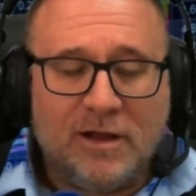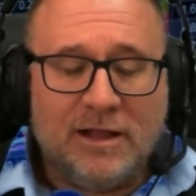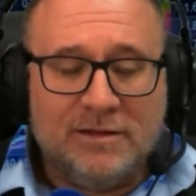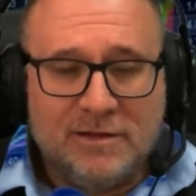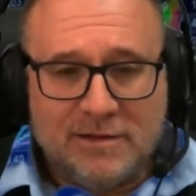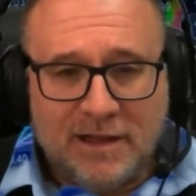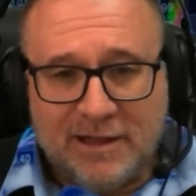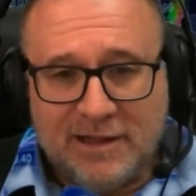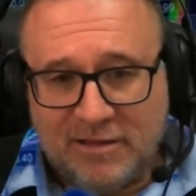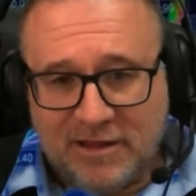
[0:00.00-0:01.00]
and
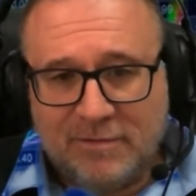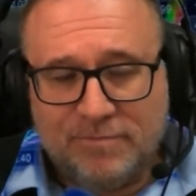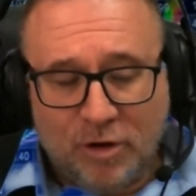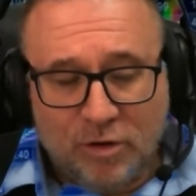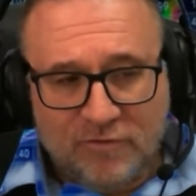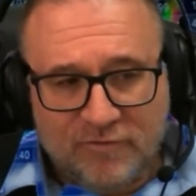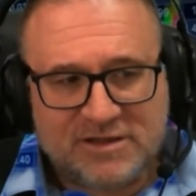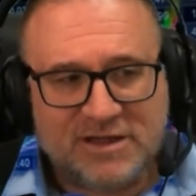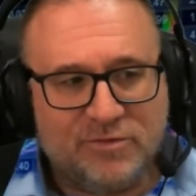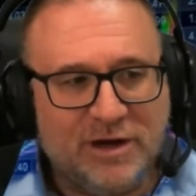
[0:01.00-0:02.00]
I think both of
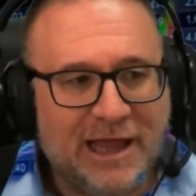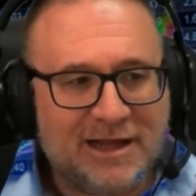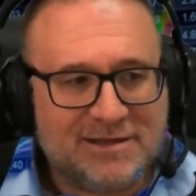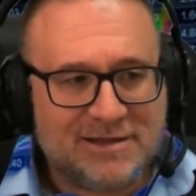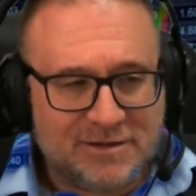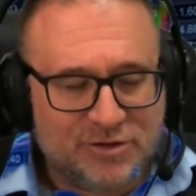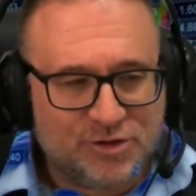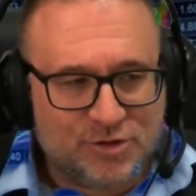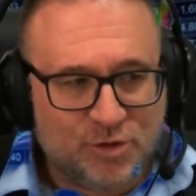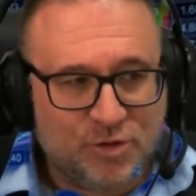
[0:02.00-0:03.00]
us are reluctant
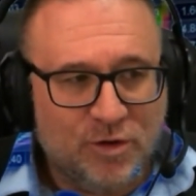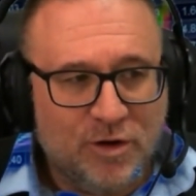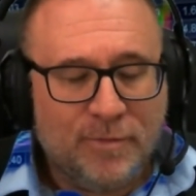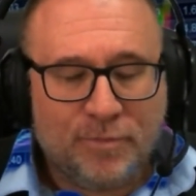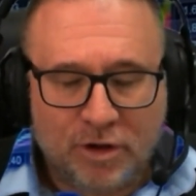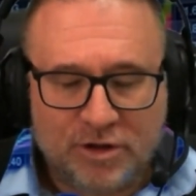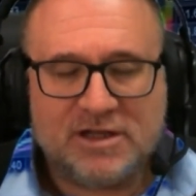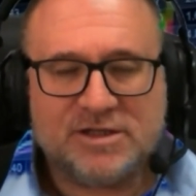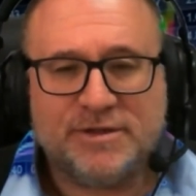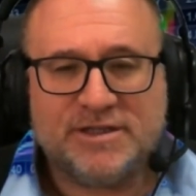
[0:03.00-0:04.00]
to do
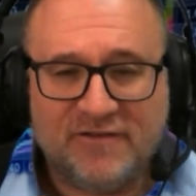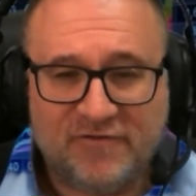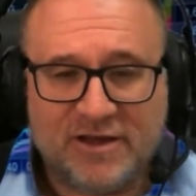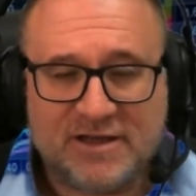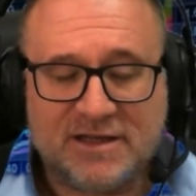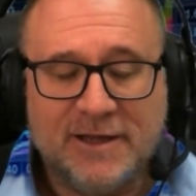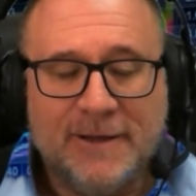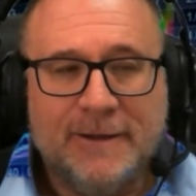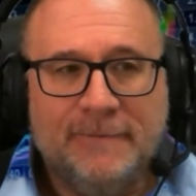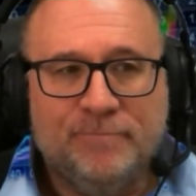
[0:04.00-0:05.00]
product specific
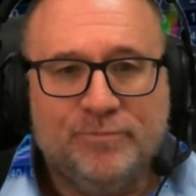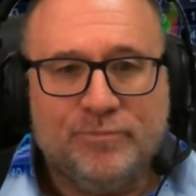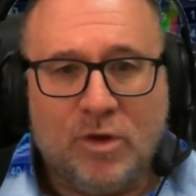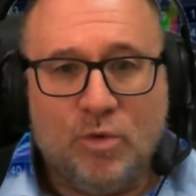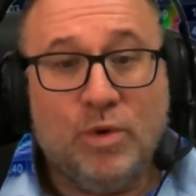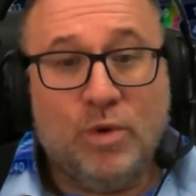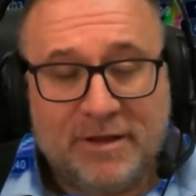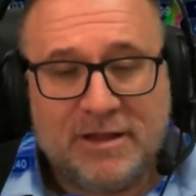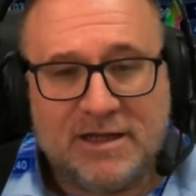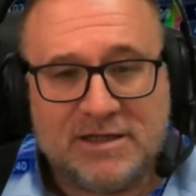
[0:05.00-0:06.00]

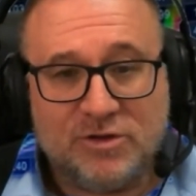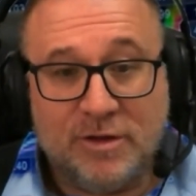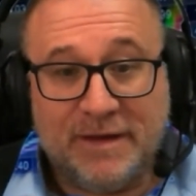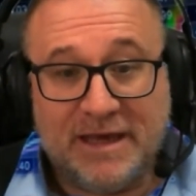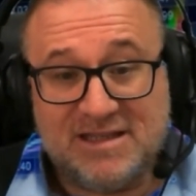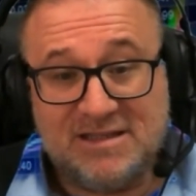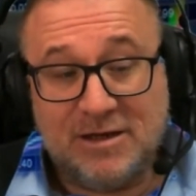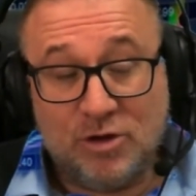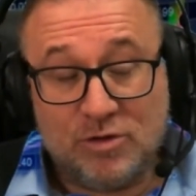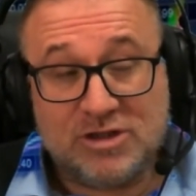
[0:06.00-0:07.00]
webinars on the basis
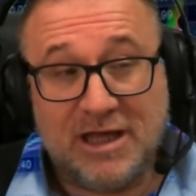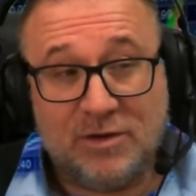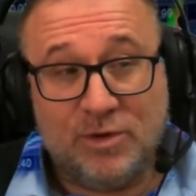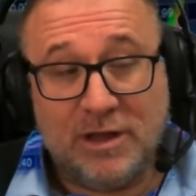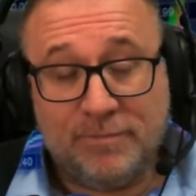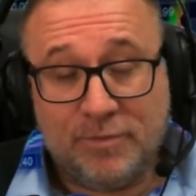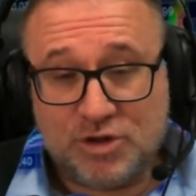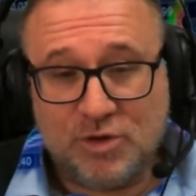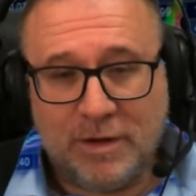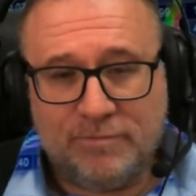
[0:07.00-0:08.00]
it looks like we are
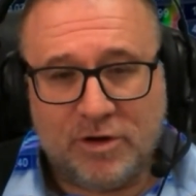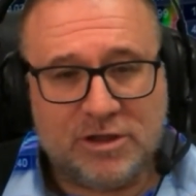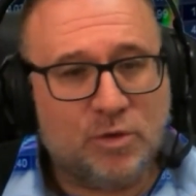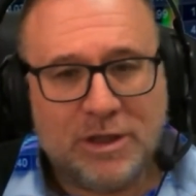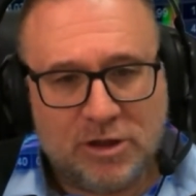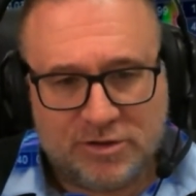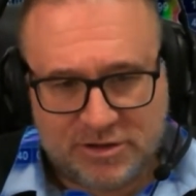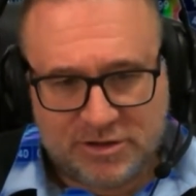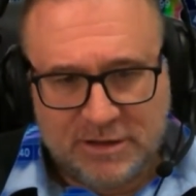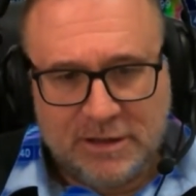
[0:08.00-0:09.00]
pushing one product, we're
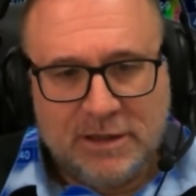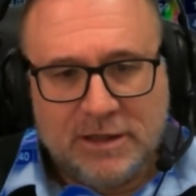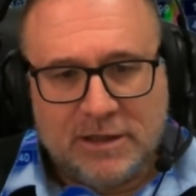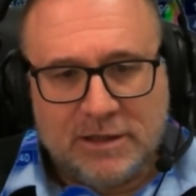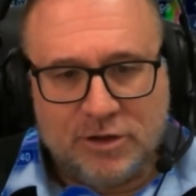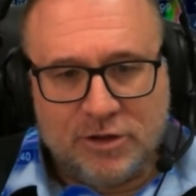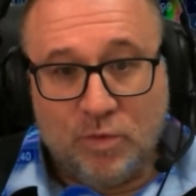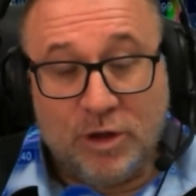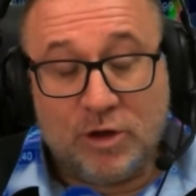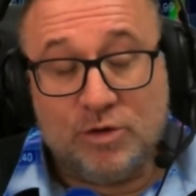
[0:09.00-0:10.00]
not. You know,
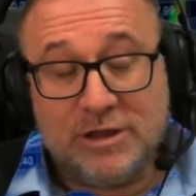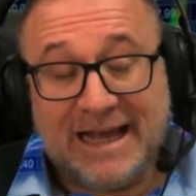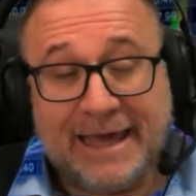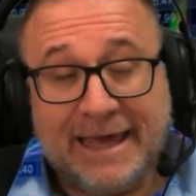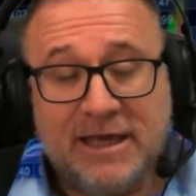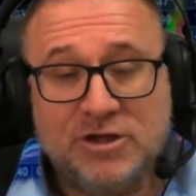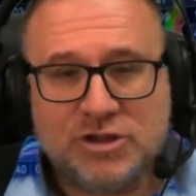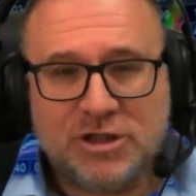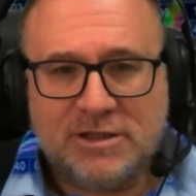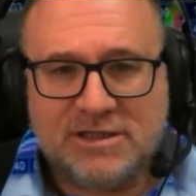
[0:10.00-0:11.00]
we could
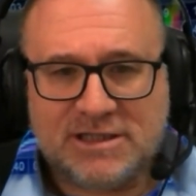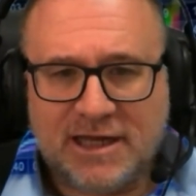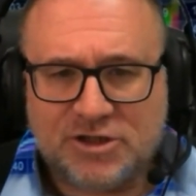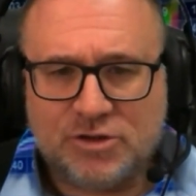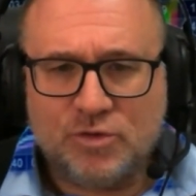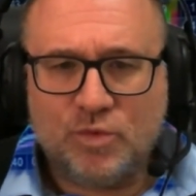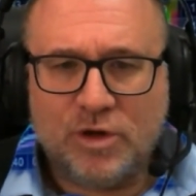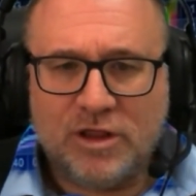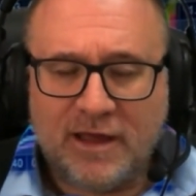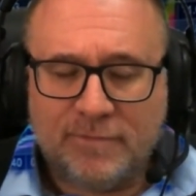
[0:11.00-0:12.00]
engage in a discussion
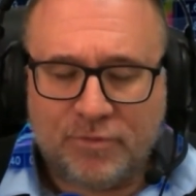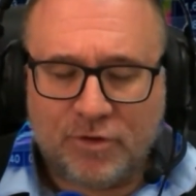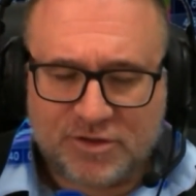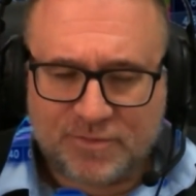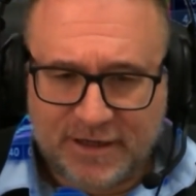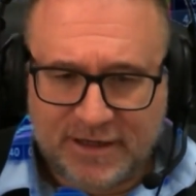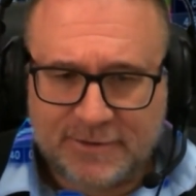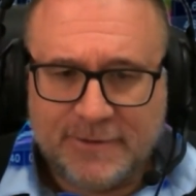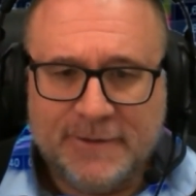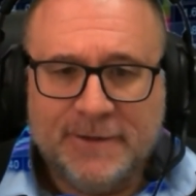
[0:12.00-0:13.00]
with a prospect.